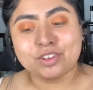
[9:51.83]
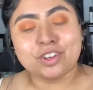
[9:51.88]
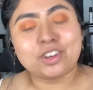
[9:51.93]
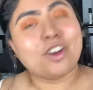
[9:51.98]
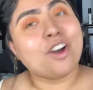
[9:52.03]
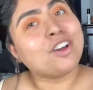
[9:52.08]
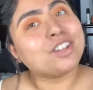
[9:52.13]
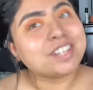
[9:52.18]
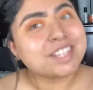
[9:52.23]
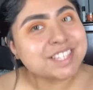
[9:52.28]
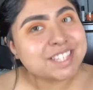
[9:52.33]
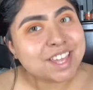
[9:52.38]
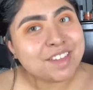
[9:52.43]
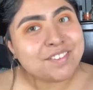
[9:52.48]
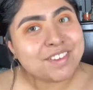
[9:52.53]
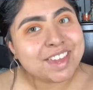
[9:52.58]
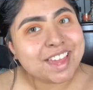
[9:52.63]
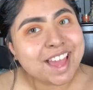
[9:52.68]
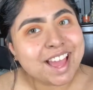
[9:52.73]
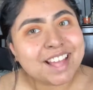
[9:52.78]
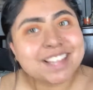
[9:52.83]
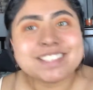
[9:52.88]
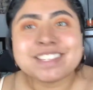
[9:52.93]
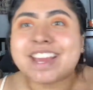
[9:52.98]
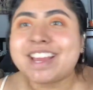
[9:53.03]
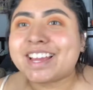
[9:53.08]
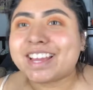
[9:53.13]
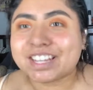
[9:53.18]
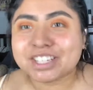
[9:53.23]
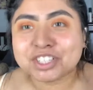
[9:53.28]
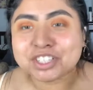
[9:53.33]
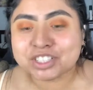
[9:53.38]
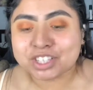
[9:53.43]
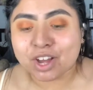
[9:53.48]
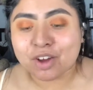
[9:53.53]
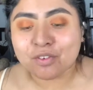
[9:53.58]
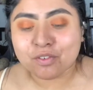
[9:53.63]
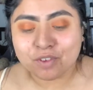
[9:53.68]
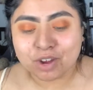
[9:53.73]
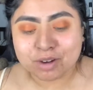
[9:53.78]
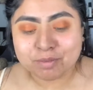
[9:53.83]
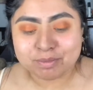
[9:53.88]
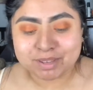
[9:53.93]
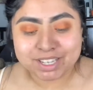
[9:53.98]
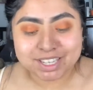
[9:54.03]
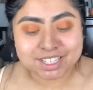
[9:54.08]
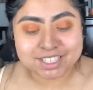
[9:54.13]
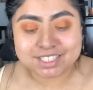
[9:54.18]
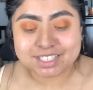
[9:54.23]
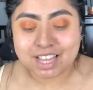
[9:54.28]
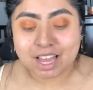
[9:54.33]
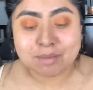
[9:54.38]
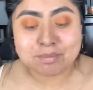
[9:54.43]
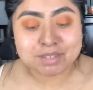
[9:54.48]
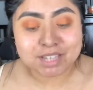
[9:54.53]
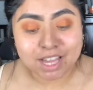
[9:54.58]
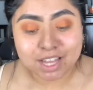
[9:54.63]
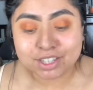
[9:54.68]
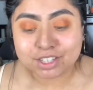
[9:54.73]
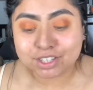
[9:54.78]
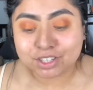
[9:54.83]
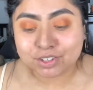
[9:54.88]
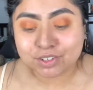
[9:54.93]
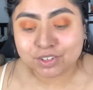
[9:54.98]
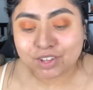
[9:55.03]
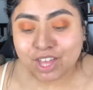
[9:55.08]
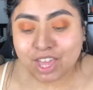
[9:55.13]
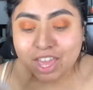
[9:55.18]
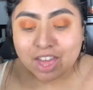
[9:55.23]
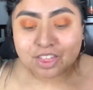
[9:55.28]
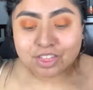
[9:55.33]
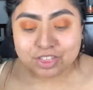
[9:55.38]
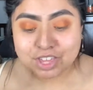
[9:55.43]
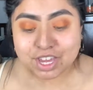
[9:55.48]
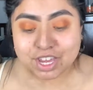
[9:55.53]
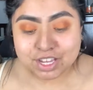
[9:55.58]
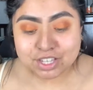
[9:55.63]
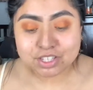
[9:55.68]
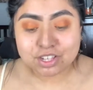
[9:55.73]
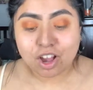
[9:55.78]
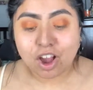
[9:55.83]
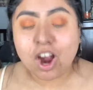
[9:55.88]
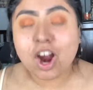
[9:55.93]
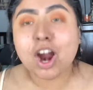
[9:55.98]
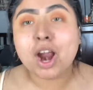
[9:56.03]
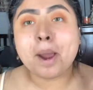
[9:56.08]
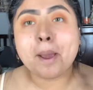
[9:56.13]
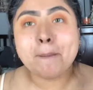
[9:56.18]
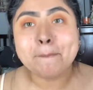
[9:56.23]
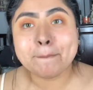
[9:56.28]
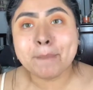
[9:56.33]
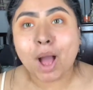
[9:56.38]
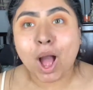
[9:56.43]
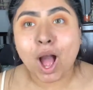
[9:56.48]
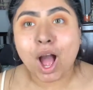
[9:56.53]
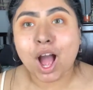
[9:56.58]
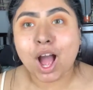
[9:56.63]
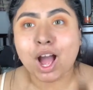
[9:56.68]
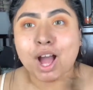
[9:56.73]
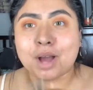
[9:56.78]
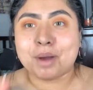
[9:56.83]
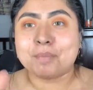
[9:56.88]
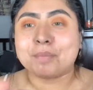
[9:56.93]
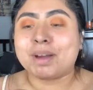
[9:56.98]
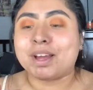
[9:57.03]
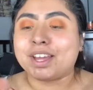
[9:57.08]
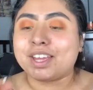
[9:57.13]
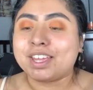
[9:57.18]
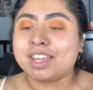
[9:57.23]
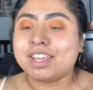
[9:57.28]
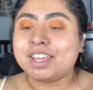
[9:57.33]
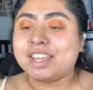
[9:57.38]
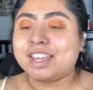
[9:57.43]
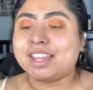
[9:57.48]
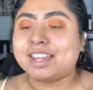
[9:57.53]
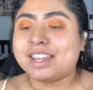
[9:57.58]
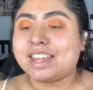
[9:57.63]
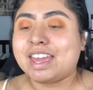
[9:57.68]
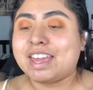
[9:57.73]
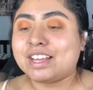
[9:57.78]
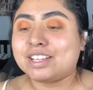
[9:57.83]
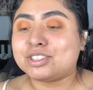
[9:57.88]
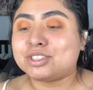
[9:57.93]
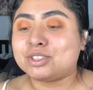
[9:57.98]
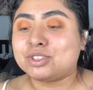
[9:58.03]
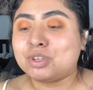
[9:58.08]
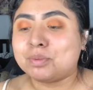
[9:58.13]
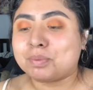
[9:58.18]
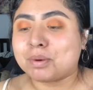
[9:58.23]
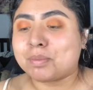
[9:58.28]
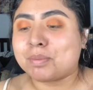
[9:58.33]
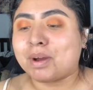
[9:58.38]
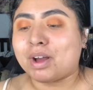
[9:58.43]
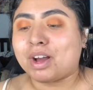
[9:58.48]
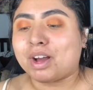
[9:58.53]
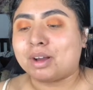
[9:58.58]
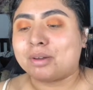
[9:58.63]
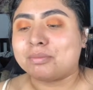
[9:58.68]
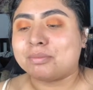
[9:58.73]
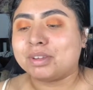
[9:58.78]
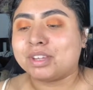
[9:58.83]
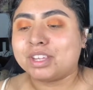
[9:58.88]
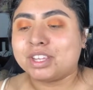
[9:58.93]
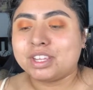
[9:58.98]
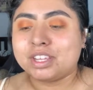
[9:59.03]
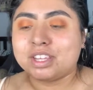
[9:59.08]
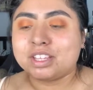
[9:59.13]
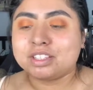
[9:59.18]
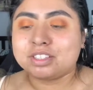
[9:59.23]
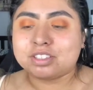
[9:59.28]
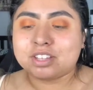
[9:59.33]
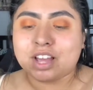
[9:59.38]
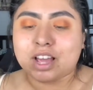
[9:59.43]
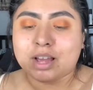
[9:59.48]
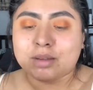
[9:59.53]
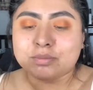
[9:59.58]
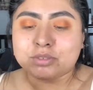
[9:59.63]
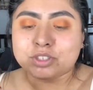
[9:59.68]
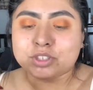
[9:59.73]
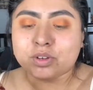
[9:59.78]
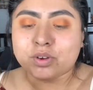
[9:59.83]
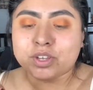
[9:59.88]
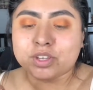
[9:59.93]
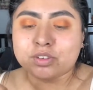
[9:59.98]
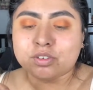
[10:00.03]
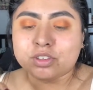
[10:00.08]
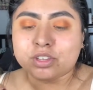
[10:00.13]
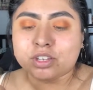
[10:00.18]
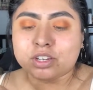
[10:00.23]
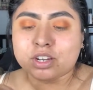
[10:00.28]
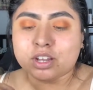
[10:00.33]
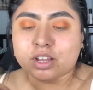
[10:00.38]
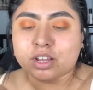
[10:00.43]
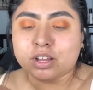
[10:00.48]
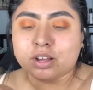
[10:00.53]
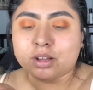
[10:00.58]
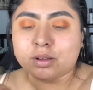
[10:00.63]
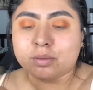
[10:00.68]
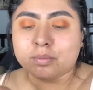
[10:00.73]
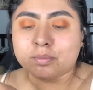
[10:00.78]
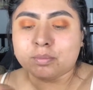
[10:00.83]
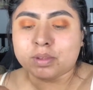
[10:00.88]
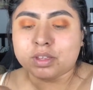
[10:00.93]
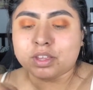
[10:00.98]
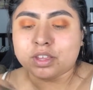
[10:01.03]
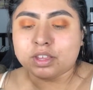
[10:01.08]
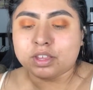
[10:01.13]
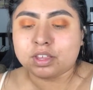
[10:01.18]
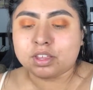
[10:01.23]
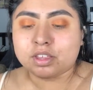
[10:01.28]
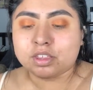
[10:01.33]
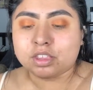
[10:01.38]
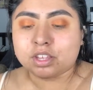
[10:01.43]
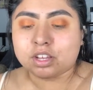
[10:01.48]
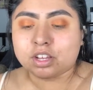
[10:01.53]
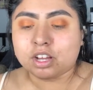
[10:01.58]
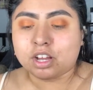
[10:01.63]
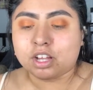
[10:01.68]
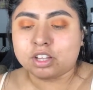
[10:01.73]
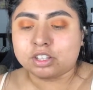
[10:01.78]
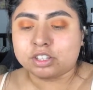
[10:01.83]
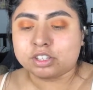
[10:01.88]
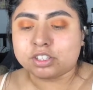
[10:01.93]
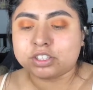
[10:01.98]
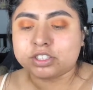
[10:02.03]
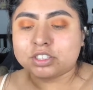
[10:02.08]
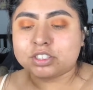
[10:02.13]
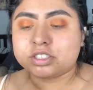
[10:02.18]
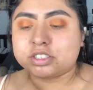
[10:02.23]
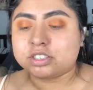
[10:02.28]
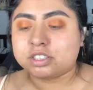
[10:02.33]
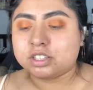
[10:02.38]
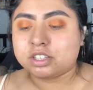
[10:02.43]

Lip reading: Go to CVS and get yourself one, because I'm telling you, these are bomb. like super bomb. So I'm showing you the colors.